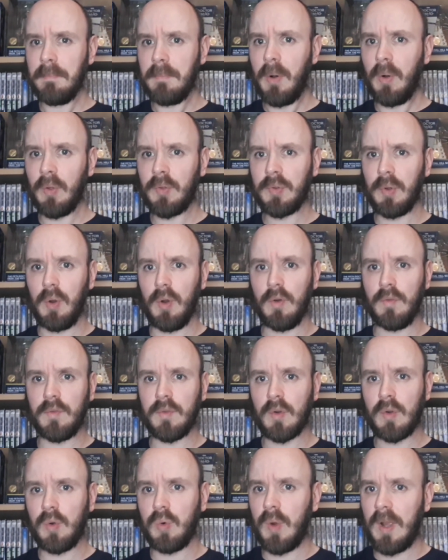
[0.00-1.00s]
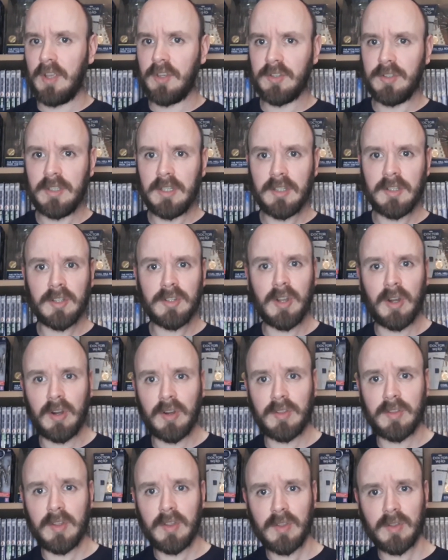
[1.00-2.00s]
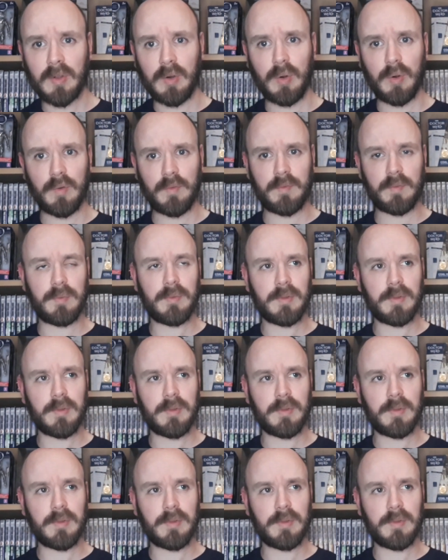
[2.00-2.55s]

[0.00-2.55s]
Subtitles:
more sort of questioning the Doctor, sort of,